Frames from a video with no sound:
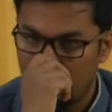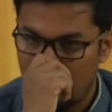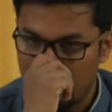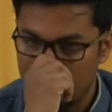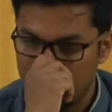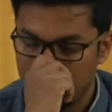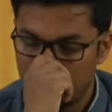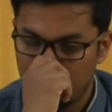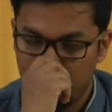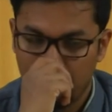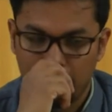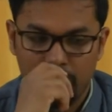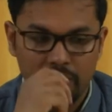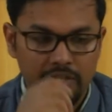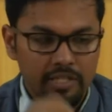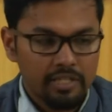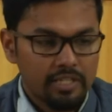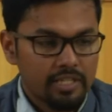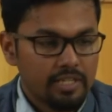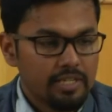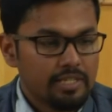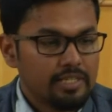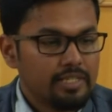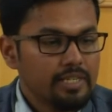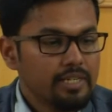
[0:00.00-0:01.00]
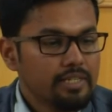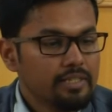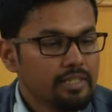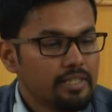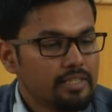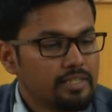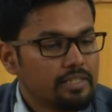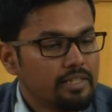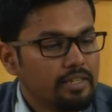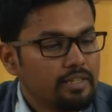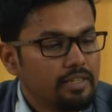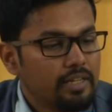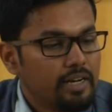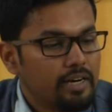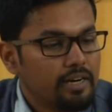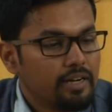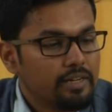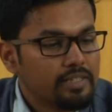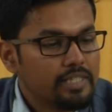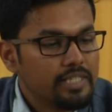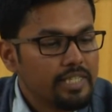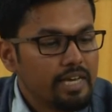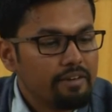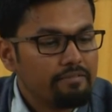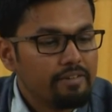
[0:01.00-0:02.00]
as we were discussing this uh, there are
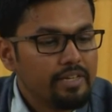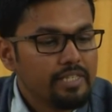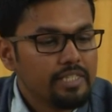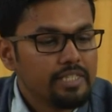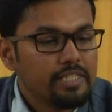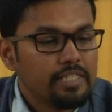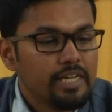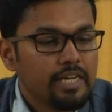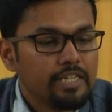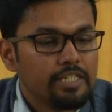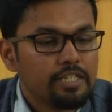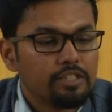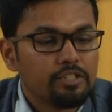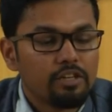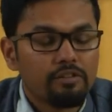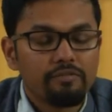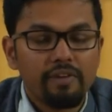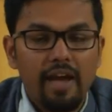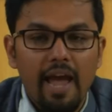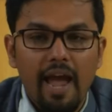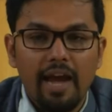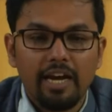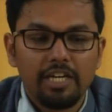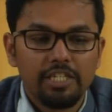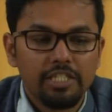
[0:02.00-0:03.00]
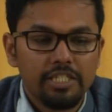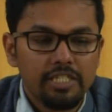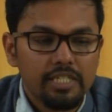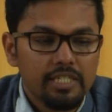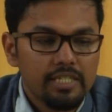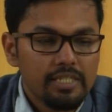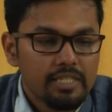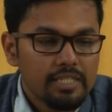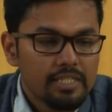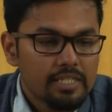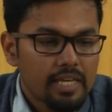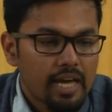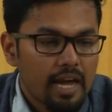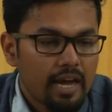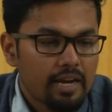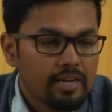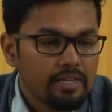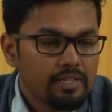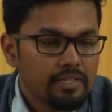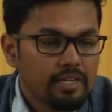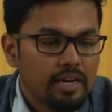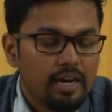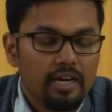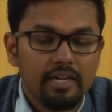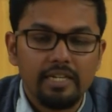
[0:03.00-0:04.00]
seven stages of actions
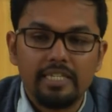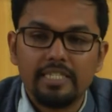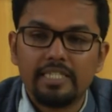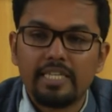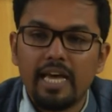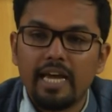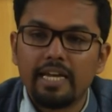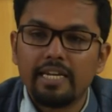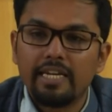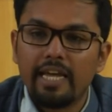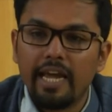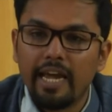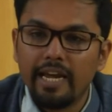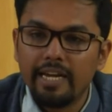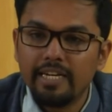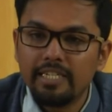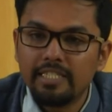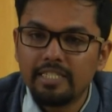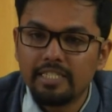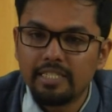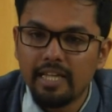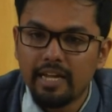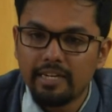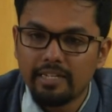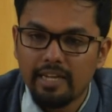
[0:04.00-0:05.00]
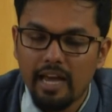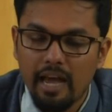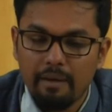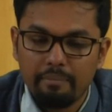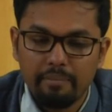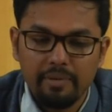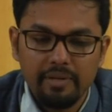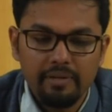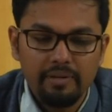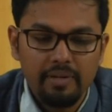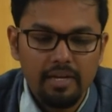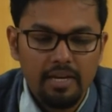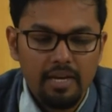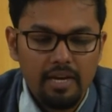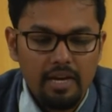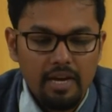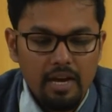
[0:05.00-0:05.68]
and uh, design aids that happen